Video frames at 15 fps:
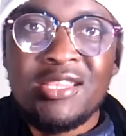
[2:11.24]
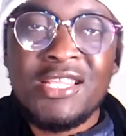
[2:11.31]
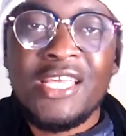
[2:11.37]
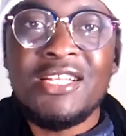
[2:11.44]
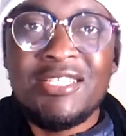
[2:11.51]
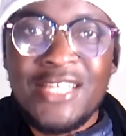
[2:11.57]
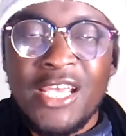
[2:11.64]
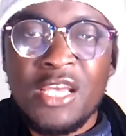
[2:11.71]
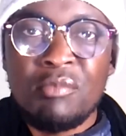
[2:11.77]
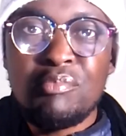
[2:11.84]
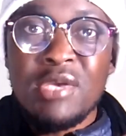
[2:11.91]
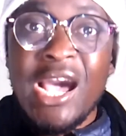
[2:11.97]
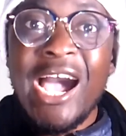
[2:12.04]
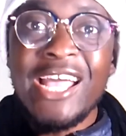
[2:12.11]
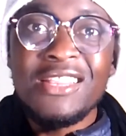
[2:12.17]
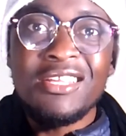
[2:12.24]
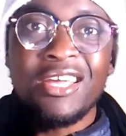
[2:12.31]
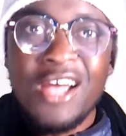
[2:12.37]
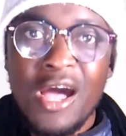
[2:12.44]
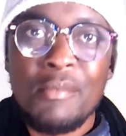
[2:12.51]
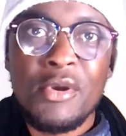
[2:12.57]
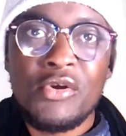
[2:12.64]
they take behind the
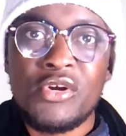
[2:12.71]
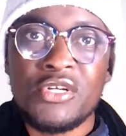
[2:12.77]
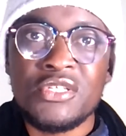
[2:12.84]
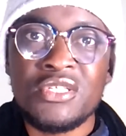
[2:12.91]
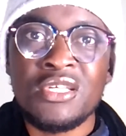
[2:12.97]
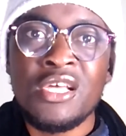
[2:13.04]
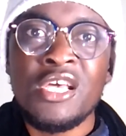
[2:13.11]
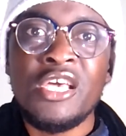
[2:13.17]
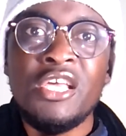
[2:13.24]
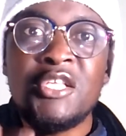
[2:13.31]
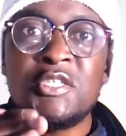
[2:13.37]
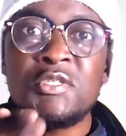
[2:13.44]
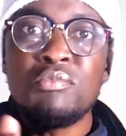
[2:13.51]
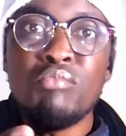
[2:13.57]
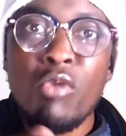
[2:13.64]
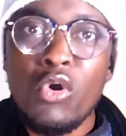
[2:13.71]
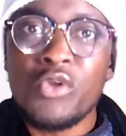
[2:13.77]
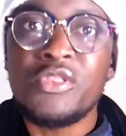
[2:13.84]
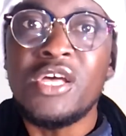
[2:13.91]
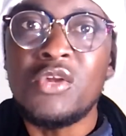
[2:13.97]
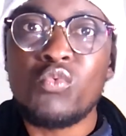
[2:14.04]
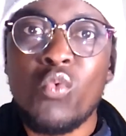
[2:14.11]
cameras, it's more
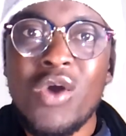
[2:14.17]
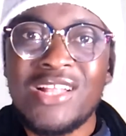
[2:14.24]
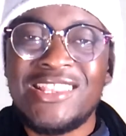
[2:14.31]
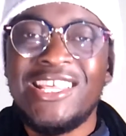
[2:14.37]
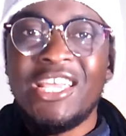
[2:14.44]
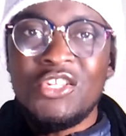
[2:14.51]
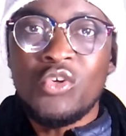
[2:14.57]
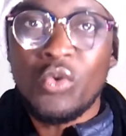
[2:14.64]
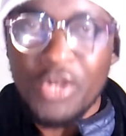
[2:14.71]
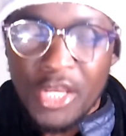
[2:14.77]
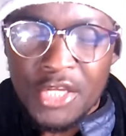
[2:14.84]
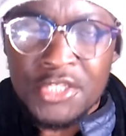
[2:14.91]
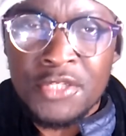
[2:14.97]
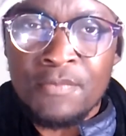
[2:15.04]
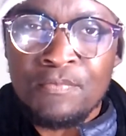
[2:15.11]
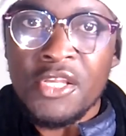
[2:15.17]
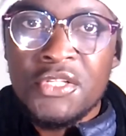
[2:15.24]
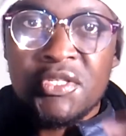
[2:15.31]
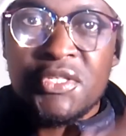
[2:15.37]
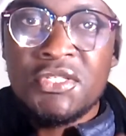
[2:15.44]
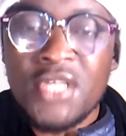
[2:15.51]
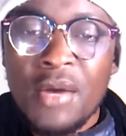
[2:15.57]
than what they donate. It's
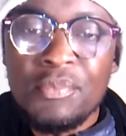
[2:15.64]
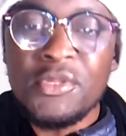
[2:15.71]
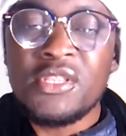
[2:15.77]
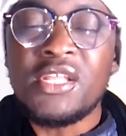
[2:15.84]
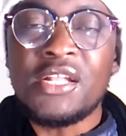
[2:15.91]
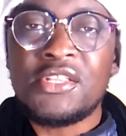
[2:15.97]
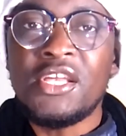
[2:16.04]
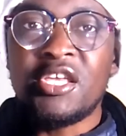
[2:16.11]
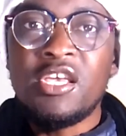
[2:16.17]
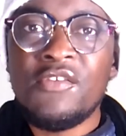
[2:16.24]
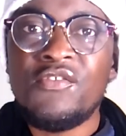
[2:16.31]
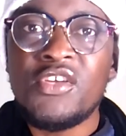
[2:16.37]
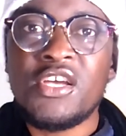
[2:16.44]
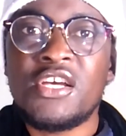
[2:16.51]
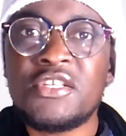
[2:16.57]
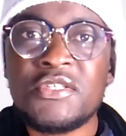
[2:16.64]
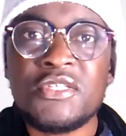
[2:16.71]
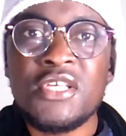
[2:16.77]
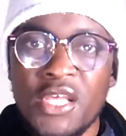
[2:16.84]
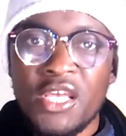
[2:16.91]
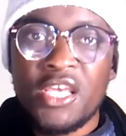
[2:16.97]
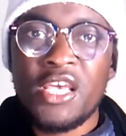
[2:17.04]
something that they're giving us.
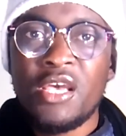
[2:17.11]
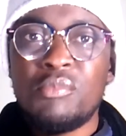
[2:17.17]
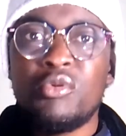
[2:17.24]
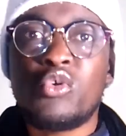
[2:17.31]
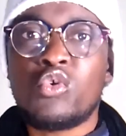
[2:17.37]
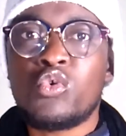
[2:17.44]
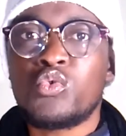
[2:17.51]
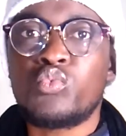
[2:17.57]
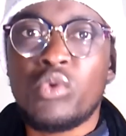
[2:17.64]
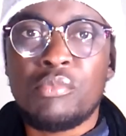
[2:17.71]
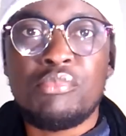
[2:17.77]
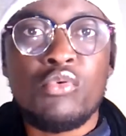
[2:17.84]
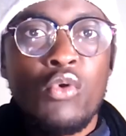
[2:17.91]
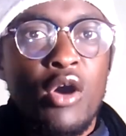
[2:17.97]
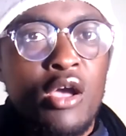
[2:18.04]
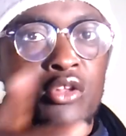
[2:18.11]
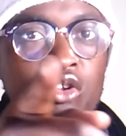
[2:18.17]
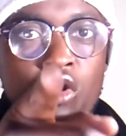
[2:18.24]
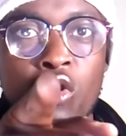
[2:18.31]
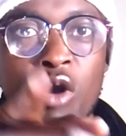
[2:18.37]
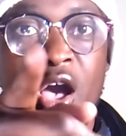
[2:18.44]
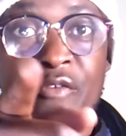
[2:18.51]
They care because we're poor.
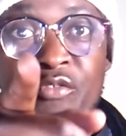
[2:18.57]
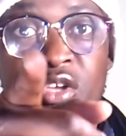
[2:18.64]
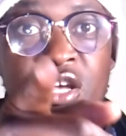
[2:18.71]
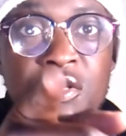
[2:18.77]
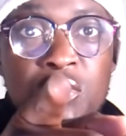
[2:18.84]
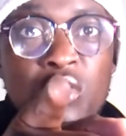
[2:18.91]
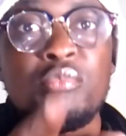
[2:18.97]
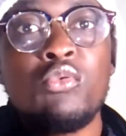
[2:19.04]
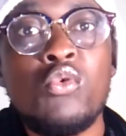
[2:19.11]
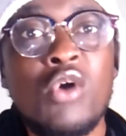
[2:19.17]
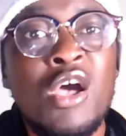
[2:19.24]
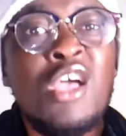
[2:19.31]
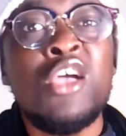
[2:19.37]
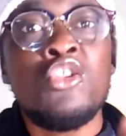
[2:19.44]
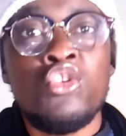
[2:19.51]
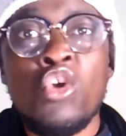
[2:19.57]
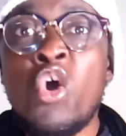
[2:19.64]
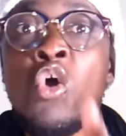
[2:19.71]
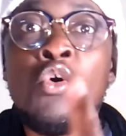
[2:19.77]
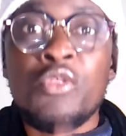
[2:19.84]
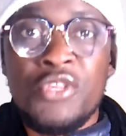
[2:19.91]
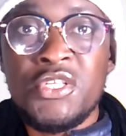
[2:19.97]
No, Africa is not poor.
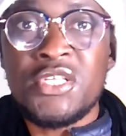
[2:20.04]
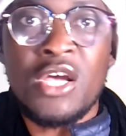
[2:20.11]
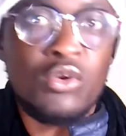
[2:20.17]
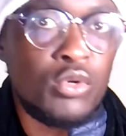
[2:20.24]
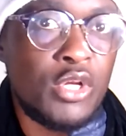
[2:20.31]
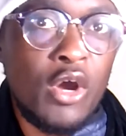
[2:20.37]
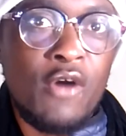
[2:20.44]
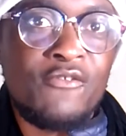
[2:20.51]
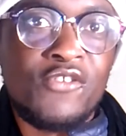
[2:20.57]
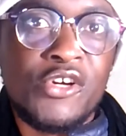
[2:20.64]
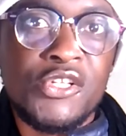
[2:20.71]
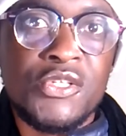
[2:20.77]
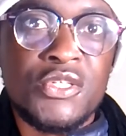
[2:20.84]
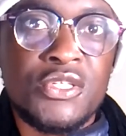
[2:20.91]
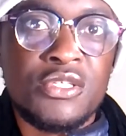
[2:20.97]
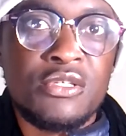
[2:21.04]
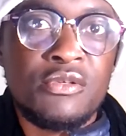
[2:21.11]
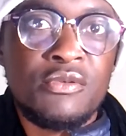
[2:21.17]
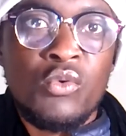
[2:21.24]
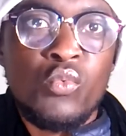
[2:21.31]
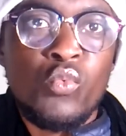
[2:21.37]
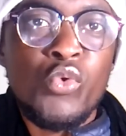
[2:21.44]
No, these are not our friends.
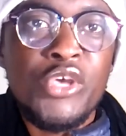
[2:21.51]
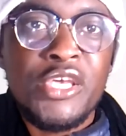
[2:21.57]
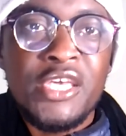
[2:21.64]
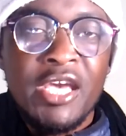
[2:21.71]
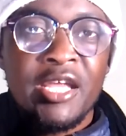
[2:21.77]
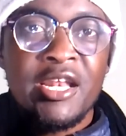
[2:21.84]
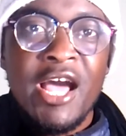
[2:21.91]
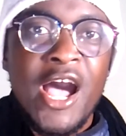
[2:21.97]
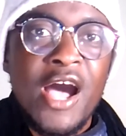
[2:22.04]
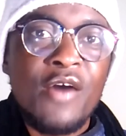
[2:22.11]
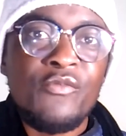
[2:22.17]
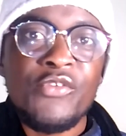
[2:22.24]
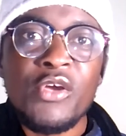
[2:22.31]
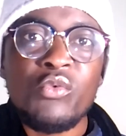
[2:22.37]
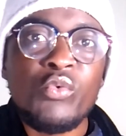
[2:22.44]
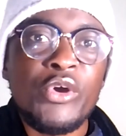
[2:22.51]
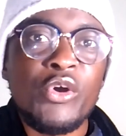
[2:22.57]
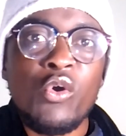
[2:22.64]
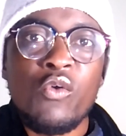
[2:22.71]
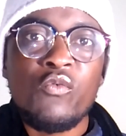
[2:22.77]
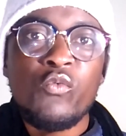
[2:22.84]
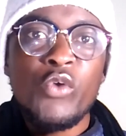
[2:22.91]
We can have a way
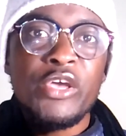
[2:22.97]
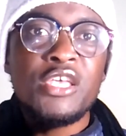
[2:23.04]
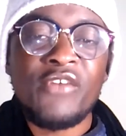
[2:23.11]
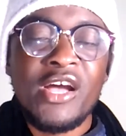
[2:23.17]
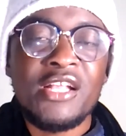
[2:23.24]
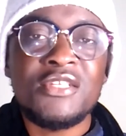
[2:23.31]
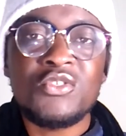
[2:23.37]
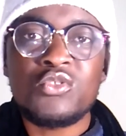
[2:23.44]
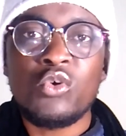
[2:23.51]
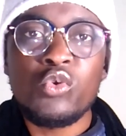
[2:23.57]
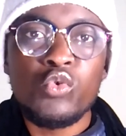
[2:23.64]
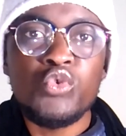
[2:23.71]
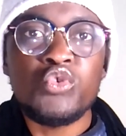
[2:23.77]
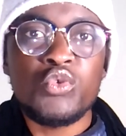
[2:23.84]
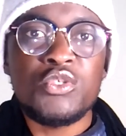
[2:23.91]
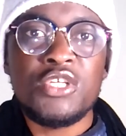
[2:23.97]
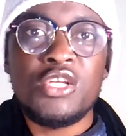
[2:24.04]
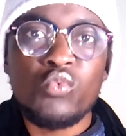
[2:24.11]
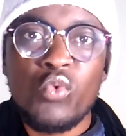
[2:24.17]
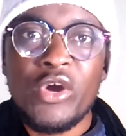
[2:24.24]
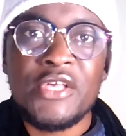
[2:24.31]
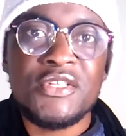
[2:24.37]
of find solutions
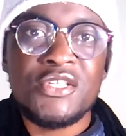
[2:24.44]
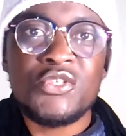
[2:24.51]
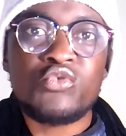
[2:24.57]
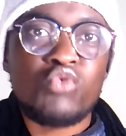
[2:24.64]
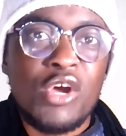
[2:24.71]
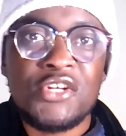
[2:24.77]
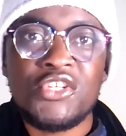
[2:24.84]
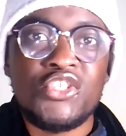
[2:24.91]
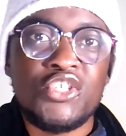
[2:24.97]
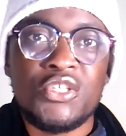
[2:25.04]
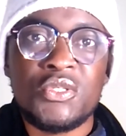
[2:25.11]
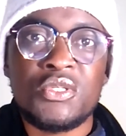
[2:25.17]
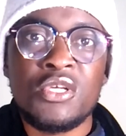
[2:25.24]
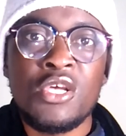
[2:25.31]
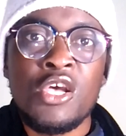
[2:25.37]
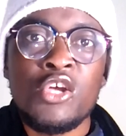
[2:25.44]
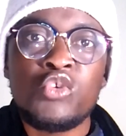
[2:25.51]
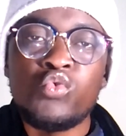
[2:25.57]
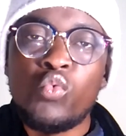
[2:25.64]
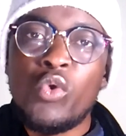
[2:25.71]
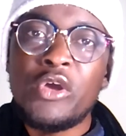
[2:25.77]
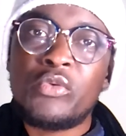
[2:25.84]
and ways and strategies to
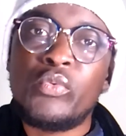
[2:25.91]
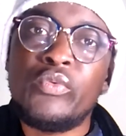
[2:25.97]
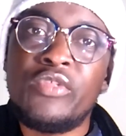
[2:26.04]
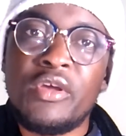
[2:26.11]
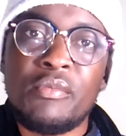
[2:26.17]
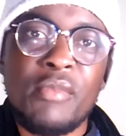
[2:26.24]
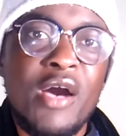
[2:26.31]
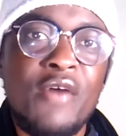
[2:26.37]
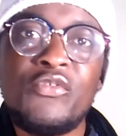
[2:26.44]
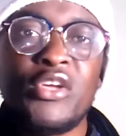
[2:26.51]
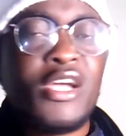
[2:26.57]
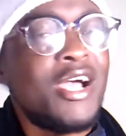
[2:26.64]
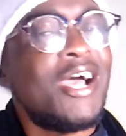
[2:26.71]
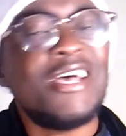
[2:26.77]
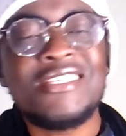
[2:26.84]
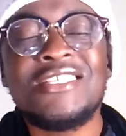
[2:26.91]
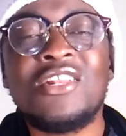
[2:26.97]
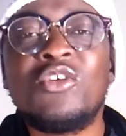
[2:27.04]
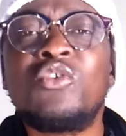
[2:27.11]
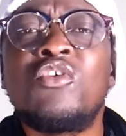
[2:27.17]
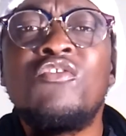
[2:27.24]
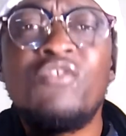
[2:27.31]
work with them. Africa has a
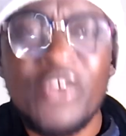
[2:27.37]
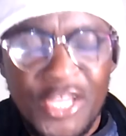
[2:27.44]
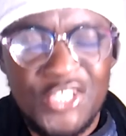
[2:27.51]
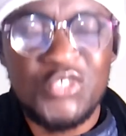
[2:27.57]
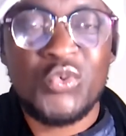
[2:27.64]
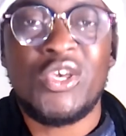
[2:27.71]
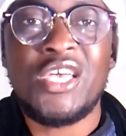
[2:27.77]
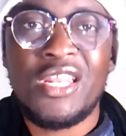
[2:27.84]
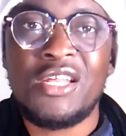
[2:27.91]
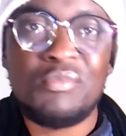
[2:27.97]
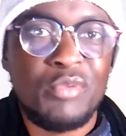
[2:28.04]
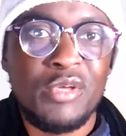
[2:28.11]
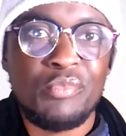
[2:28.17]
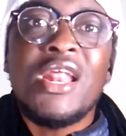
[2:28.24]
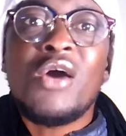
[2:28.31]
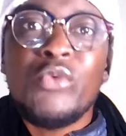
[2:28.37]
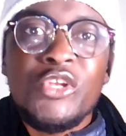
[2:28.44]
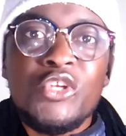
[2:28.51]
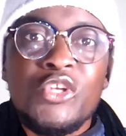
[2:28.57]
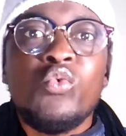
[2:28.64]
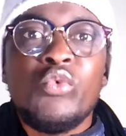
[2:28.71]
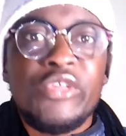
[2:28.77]
lot of educated people. What are we
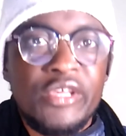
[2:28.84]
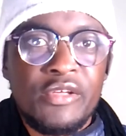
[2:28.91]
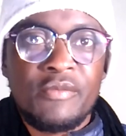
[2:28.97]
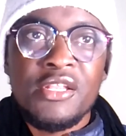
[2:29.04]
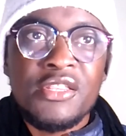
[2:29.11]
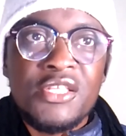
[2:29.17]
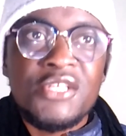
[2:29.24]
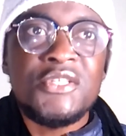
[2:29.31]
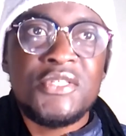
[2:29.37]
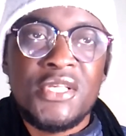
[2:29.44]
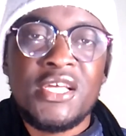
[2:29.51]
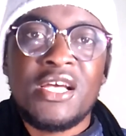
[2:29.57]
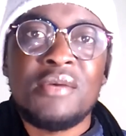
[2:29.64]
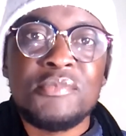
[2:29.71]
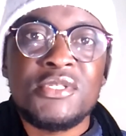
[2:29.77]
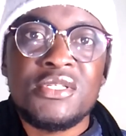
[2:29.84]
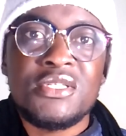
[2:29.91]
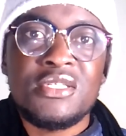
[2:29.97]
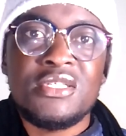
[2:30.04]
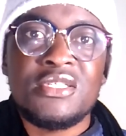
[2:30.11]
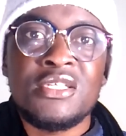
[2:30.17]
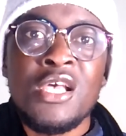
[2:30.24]
doing in these
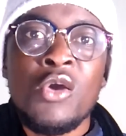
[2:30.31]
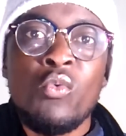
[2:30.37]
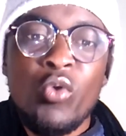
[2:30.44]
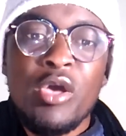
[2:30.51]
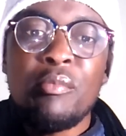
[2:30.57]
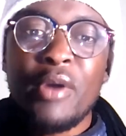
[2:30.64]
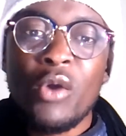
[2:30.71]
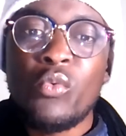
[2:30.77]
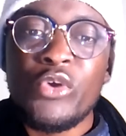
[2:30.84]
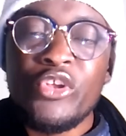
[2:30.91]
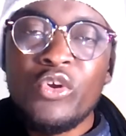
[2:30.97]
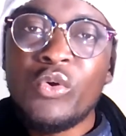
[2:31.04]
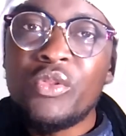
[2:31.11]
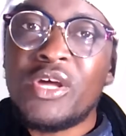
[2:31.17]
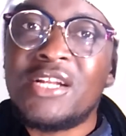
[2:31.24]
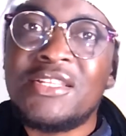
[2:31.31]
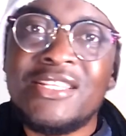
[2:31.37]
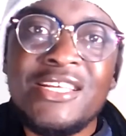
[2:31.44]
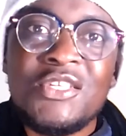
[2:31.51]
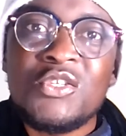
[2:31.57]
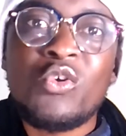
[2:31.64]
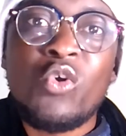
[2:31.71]
circumstances whereby we know that this